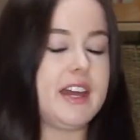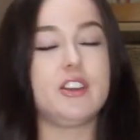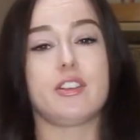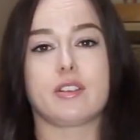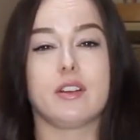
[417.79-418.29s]
and
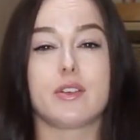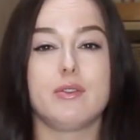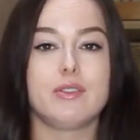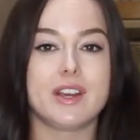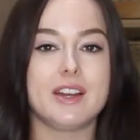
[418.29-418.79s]
it just
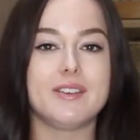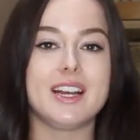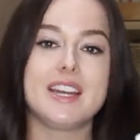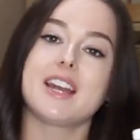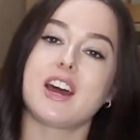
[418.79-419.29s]
looks really,
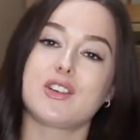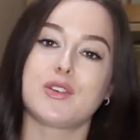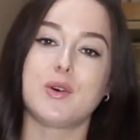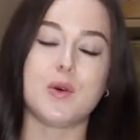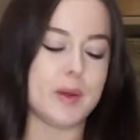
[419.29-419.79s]
really
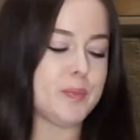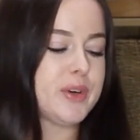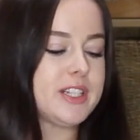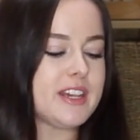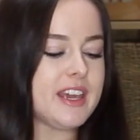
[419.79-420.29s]
natural and
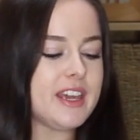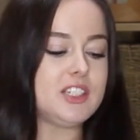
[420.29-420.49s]
pretty.